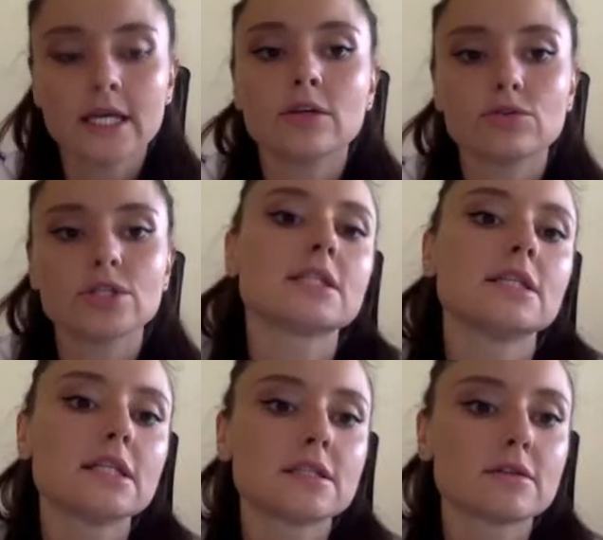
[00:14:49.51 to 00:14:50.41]
You just
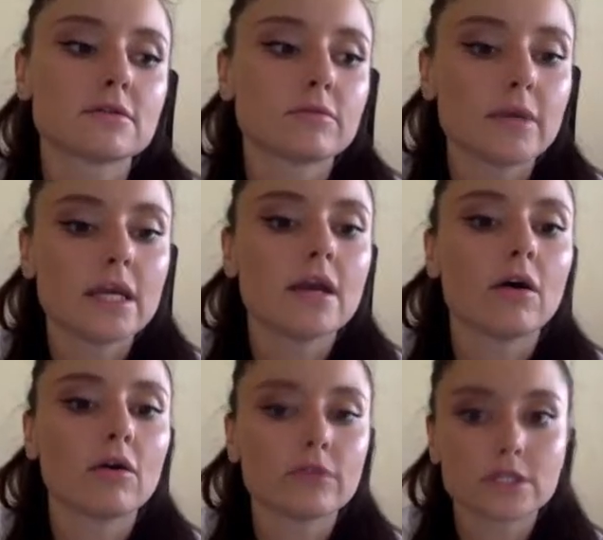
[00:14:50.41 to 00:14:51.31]
need to be
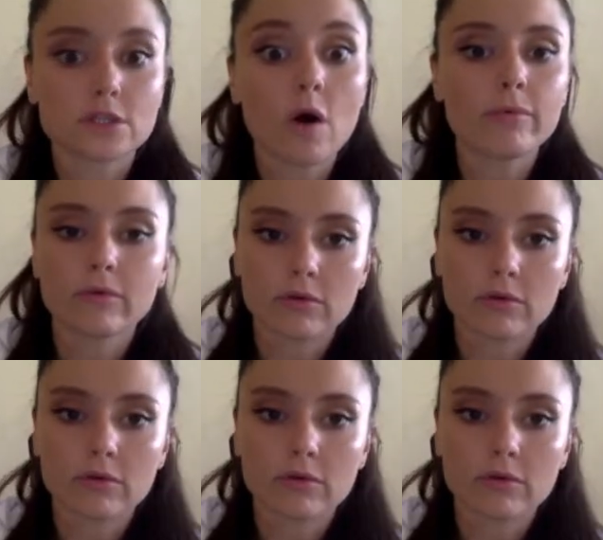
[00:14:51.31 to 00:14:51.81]
on the top